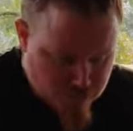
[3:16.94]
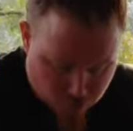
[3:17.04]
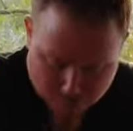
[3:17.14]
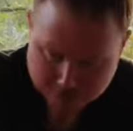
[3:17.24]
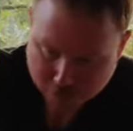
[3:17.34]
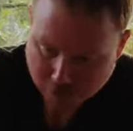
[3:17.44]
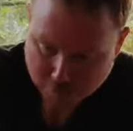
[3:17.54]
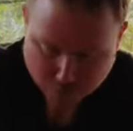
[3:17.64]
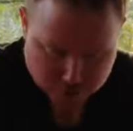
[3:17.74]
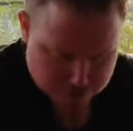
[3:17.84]
So my thought
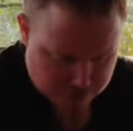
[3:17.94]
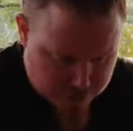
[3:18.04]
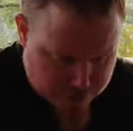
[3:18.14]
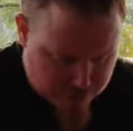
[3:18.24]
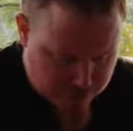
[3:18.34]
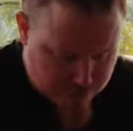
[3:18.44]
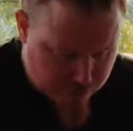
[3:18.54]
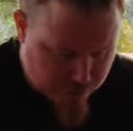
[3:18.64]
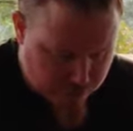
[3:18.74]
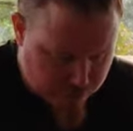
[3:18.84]
process, I
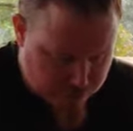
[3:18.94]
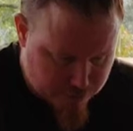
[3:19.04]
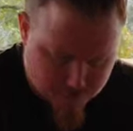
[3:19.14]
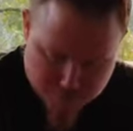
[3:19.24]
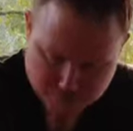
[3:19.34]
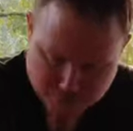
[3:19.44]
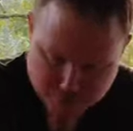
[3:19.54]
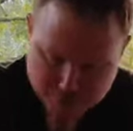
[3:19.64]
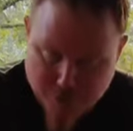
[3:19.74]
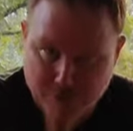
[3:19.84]
saw like some
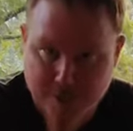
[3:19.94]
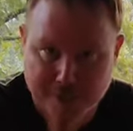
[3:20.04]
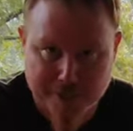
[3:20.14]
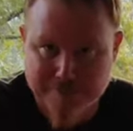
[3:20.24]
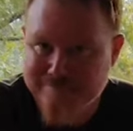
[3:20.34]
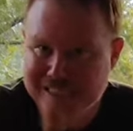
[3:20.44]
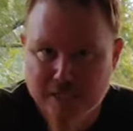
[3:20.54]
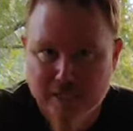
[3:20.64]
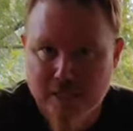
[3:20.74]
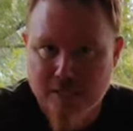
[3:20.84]
people doing, uh,
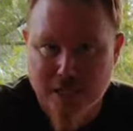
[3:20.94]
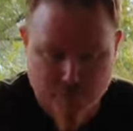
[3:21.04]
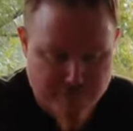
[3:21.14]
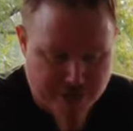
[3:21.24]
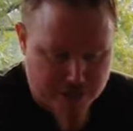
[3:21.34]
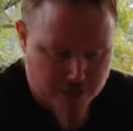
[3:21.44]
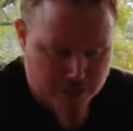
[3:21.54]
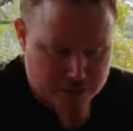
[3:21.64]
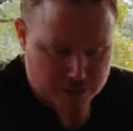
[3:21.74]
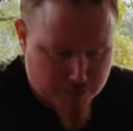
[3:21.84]
like with vent
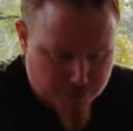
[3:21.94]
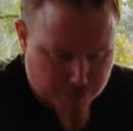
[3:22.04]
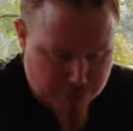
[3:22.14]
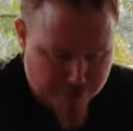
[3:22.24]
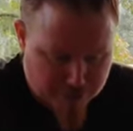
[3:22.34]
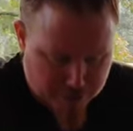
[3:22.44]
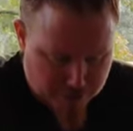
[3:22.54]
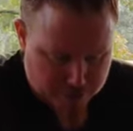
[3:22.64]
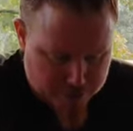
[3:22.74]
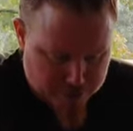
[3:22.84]
lines, people have vent
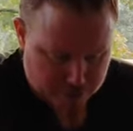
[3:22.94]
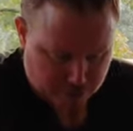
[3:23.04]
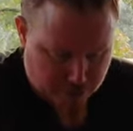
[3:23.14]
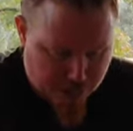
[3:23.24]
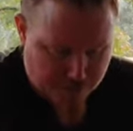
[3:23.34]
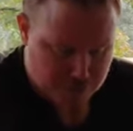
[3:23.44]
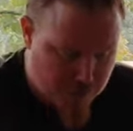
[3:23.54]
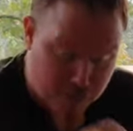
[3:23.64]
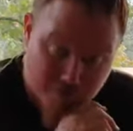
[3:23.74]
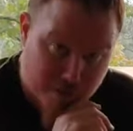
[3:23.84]
lines in their caps.
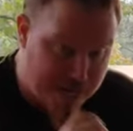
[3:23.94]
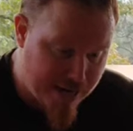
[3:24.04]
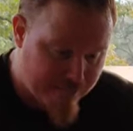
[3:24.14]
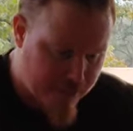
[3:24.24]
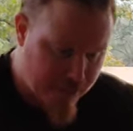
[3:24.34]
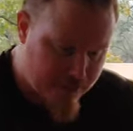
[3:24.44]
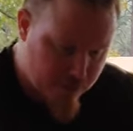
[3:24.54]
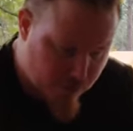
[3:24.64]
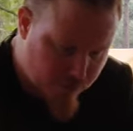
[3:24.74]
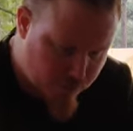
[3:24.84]
I don't have that
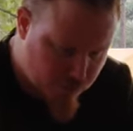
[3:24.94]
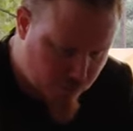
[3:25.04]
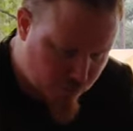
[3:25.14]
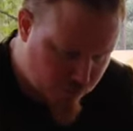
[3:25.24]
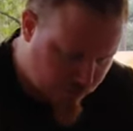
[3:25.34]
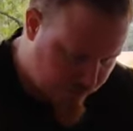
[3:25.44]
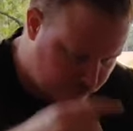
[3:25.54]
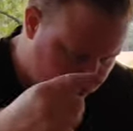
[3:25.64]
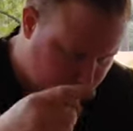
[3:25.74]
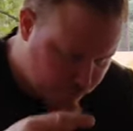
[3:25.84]
looks like it
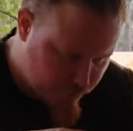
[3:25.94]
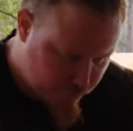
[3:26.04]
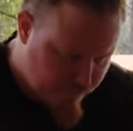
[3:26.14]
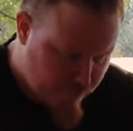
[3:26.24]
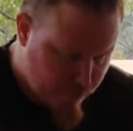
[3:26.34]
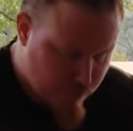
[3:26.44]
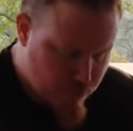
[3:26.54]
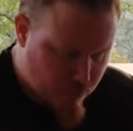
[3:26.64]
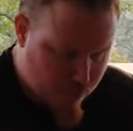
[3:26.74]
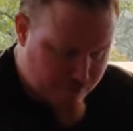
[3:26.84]
seals.
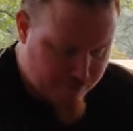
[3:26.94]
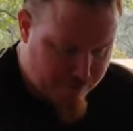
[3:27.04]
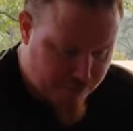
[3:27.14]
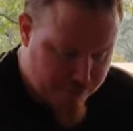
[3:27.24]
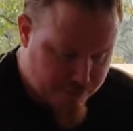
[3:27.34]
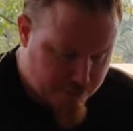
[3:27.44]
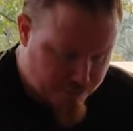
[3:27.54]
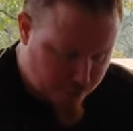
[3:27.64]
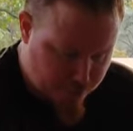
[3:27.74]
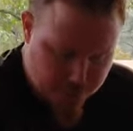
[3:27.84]
So I have my vent
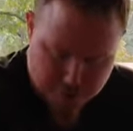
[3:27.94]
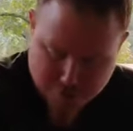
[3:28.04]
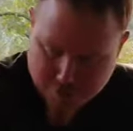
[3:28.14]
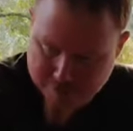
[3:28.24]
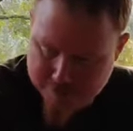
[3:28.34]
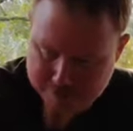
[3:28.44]
right here.